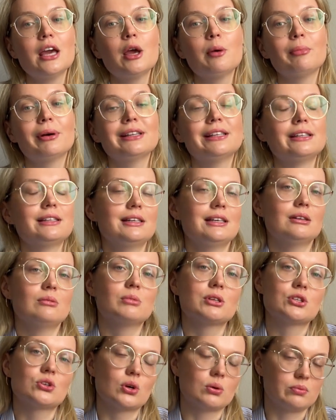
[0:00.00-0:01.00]
but it
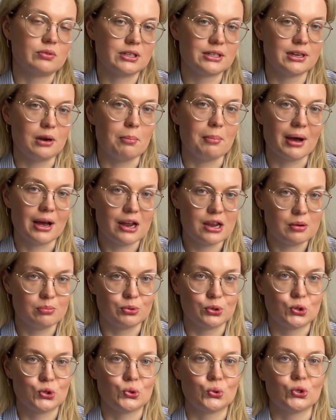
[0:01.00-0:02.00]
limits obviously my
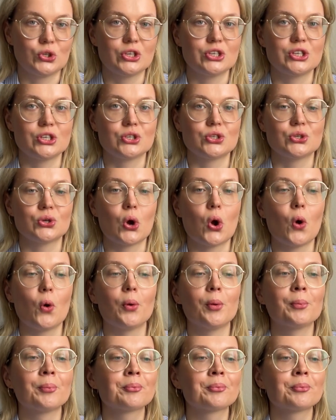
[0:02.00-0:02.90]
opportunities. So